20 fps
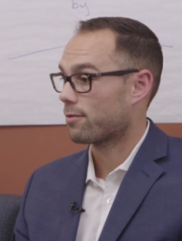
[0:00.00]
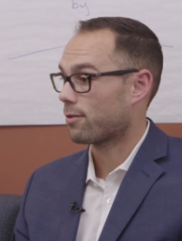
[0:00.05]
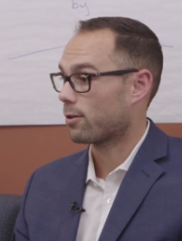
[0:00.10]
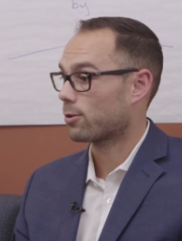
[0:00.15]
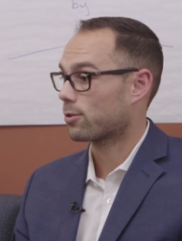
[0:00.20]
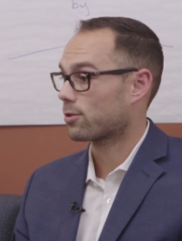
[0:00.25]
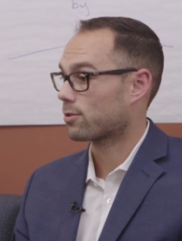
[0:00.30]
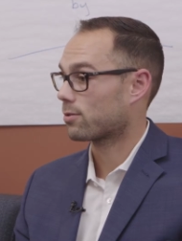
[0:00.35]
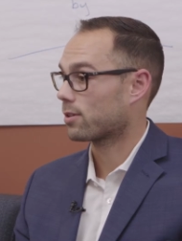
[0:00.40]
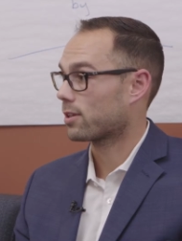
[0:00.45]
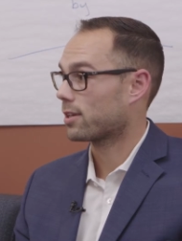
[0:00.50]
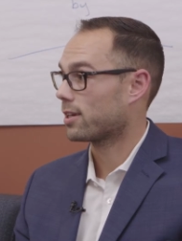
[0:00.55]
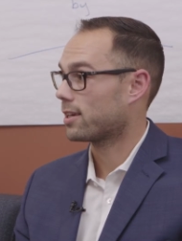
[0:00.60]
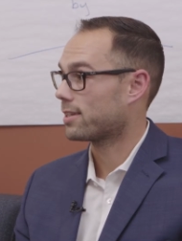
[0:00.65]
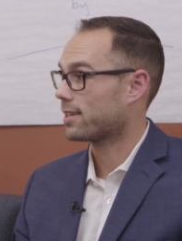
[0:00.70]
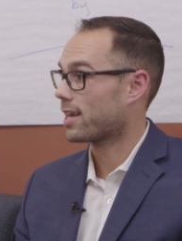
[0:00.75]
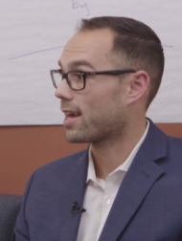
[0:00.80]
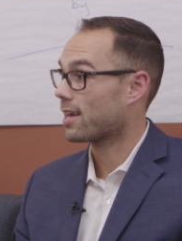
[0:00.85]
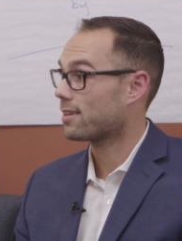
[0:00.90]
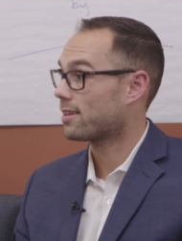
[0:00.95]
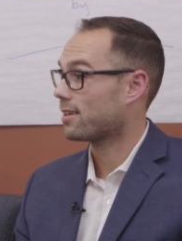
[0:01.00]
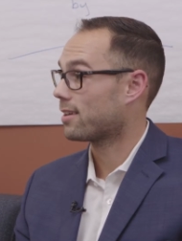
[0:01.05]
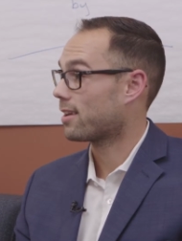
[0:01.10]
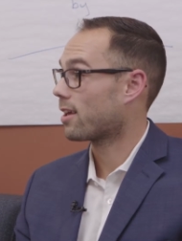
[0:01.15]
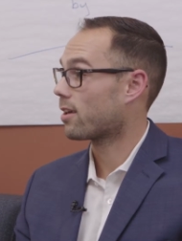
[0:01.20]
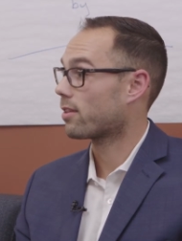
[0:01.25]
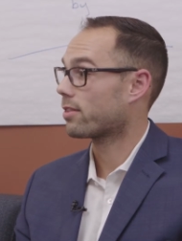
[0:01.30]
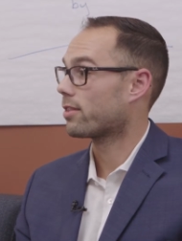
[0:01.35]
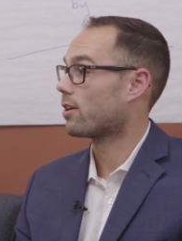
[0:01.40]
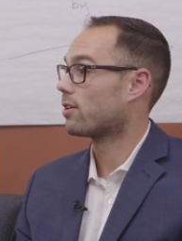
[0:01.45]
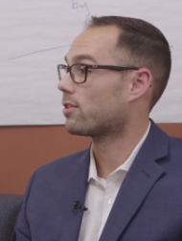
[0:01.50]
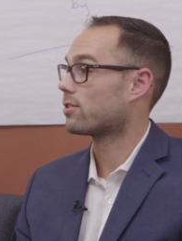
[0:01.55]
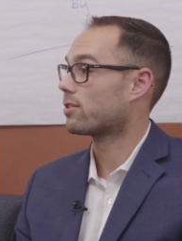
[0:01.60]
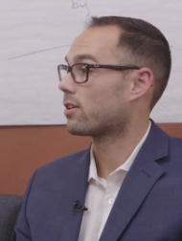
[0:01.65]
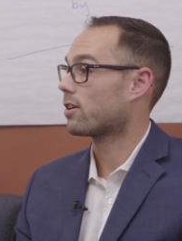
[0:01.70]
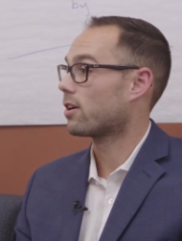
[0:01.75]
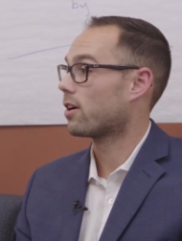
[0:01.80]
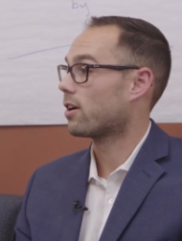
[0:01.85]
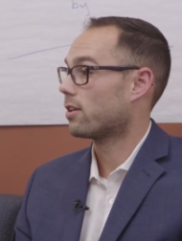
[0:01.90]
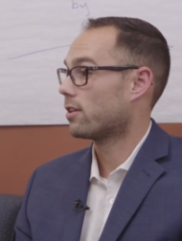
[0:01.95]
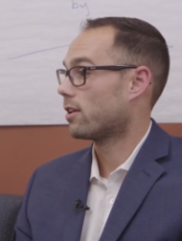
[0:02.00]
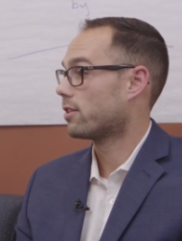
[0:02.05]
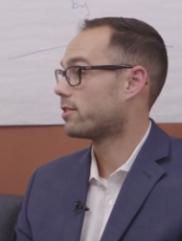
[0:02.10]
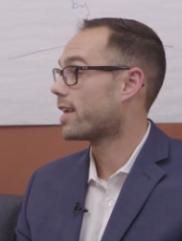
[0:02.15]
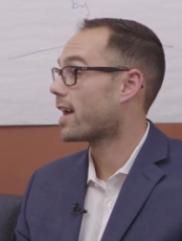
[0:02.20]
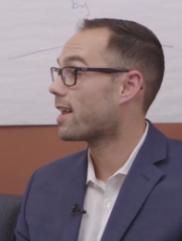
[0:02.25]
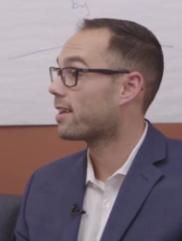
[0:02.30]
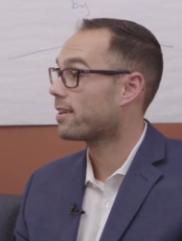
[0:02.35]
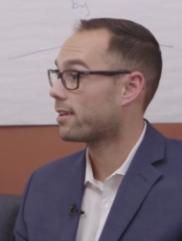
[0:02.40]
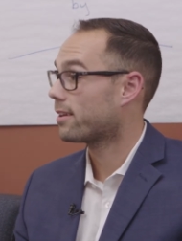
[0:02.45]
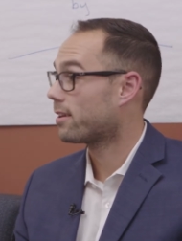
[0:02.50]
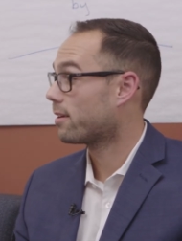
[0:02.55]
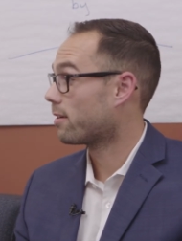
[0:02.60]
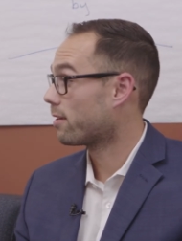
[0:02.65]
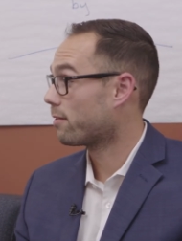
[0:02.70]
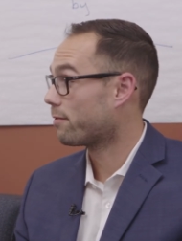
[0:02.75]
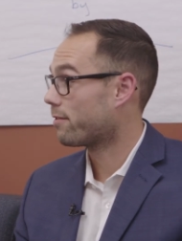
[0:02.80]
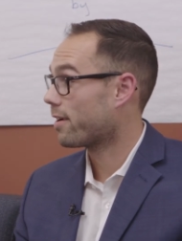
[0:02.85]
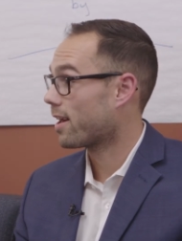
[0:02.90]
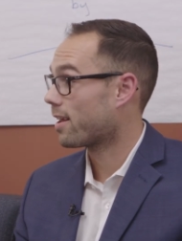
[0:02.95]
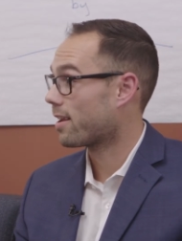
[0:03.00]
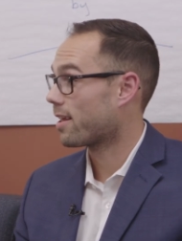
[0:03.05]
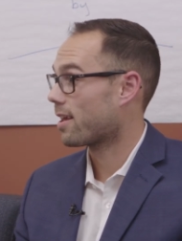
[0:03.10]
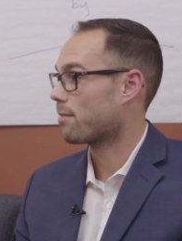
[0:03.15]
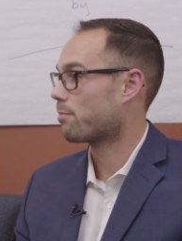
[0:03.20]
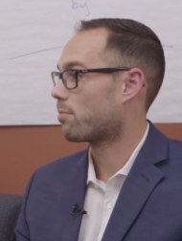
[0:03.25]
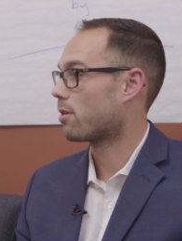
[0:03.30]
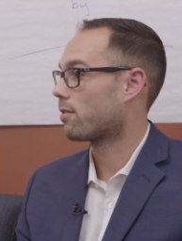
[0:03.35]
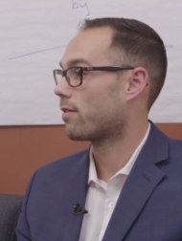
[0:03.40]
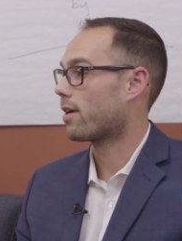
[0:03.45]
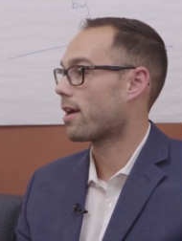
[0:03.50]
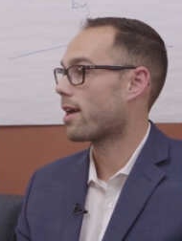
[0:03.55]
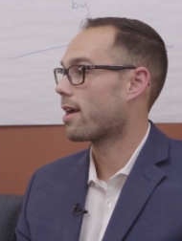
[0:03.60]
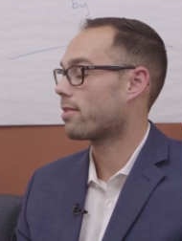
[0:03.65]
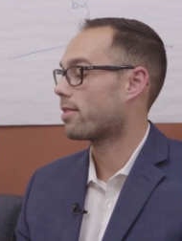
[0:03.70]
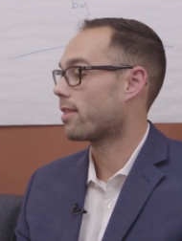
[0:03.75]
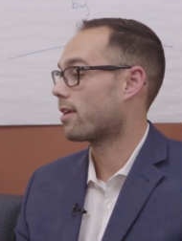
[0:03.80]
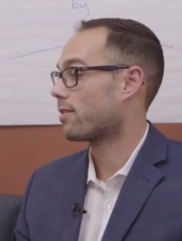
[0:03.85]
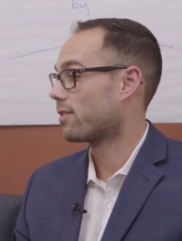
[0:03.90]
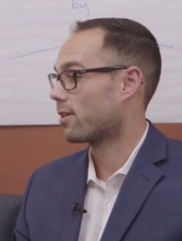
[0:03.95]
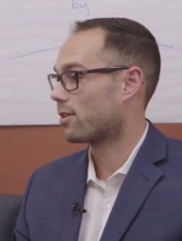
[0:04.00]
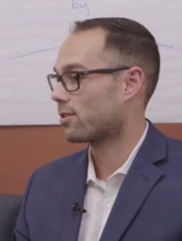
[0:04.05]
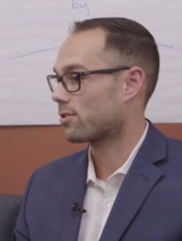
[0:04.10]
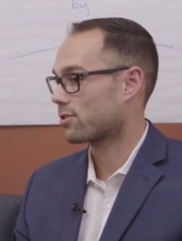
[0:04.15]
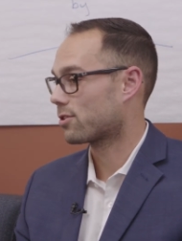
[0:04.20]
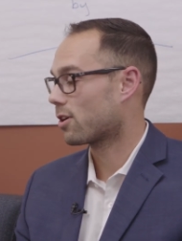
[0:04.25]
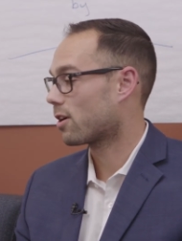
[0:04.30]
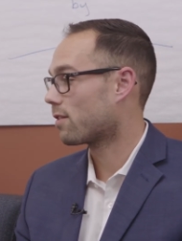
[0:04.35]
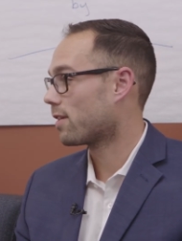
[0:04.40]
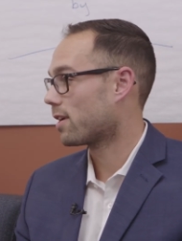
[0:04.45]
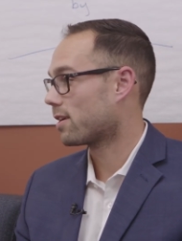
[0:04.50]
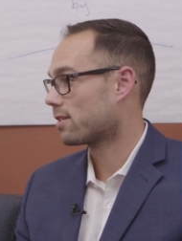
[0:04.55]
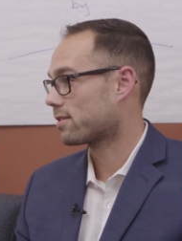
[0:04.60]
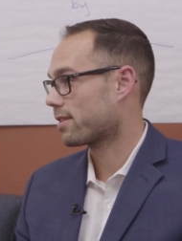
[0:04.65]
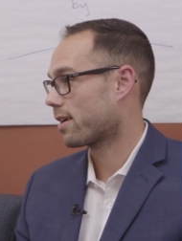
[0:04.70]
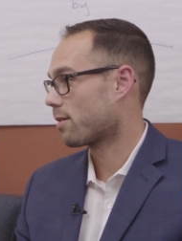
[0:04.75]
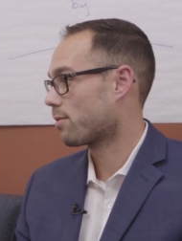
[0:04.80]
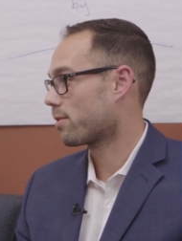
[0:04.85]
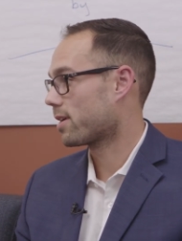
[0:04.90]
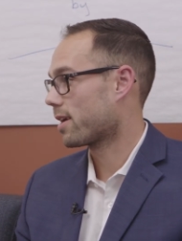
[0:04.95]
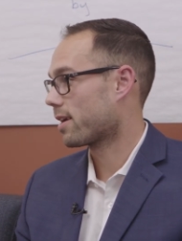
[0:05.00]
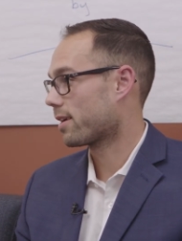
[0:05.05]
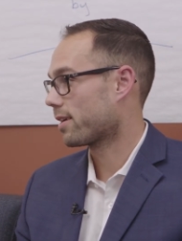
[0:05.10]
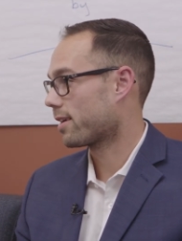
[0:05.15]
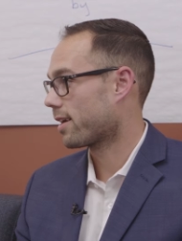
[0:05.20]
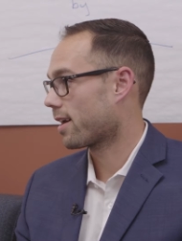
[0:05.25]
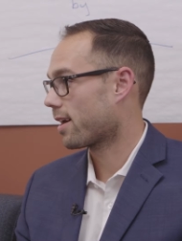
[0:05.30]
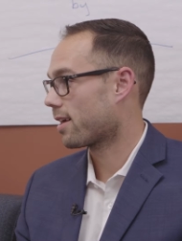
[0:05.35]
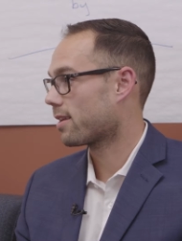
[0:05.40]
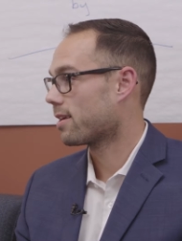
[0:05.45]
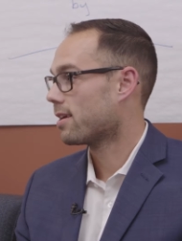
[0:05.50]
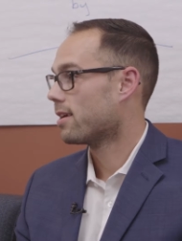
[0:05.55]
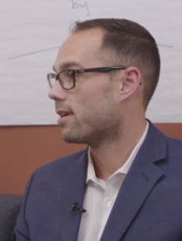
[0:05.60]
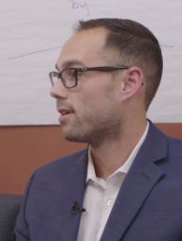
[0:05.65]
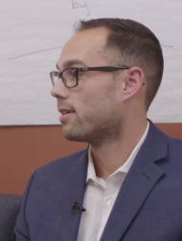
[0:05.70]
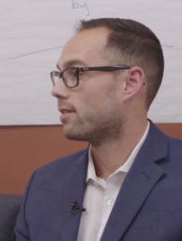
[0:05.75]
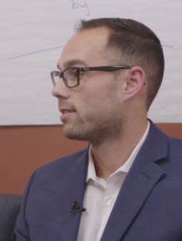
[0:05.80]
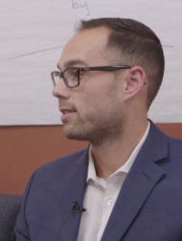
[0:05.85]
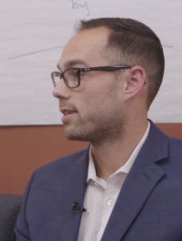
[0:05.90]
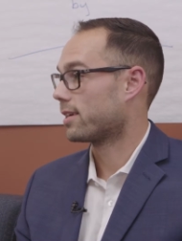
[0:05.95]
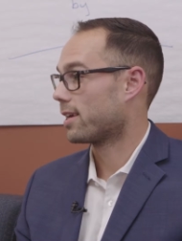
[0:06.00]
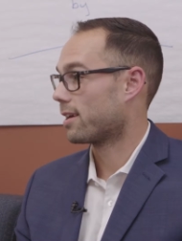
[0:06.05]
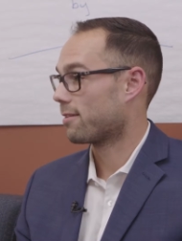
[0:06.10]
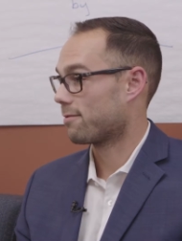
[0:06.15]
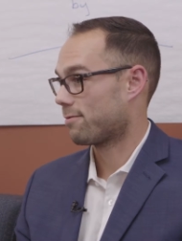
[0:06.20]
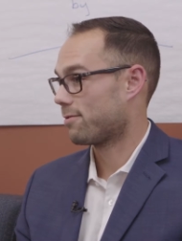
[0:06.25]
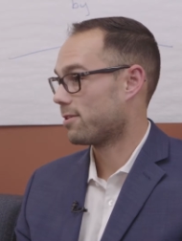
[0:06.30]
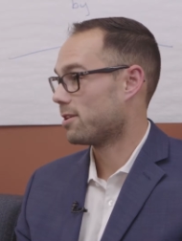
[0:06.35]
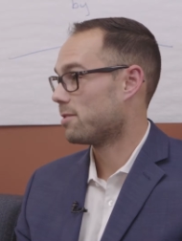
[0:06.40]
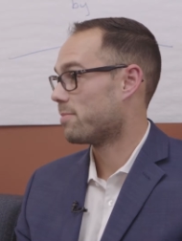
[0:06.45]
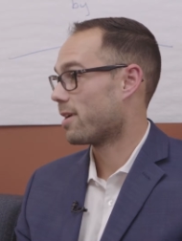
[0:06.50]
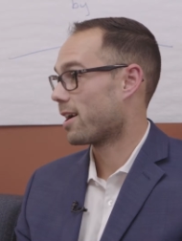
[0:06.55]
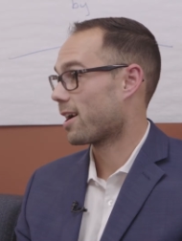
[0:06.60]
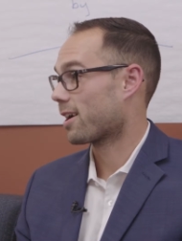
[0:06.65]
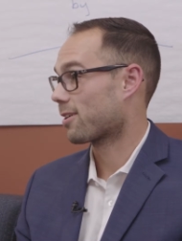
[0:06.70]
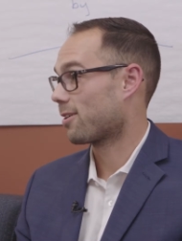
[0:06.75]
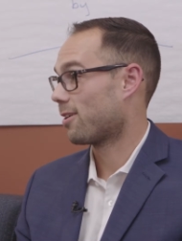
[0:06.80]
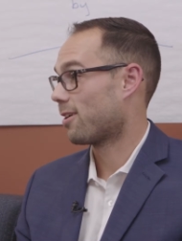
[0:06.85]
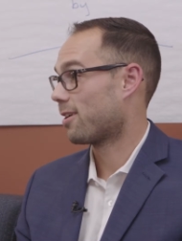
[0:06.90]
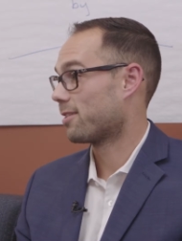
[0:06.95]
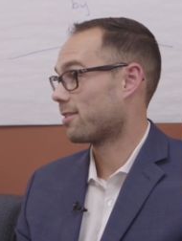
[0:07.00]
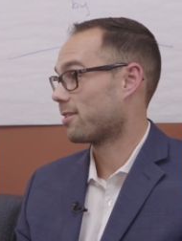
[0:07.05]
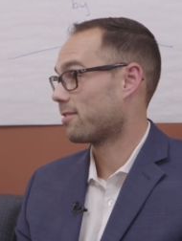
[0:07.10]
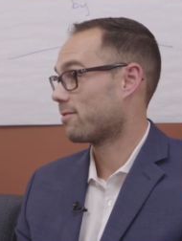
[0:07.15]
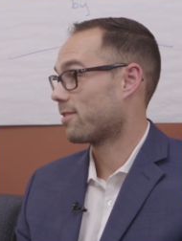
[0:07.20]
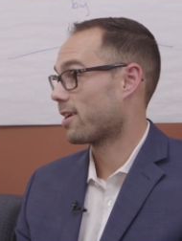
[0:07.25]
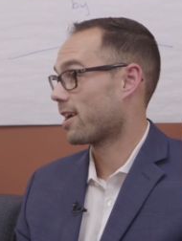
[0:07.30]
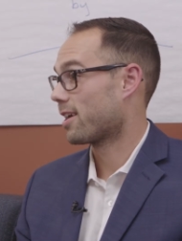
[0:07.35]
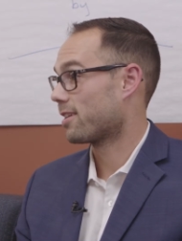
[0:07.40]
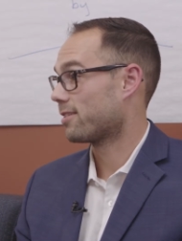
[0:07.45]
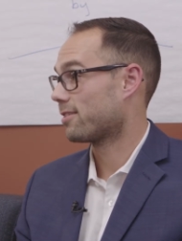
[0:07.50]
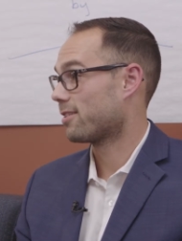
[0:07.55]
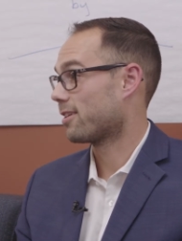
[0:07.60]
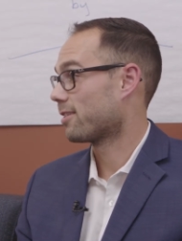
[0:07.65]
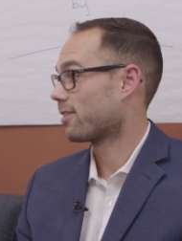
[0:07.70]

folks really attended an event, and then there's surveys that we get to get feedback on the event.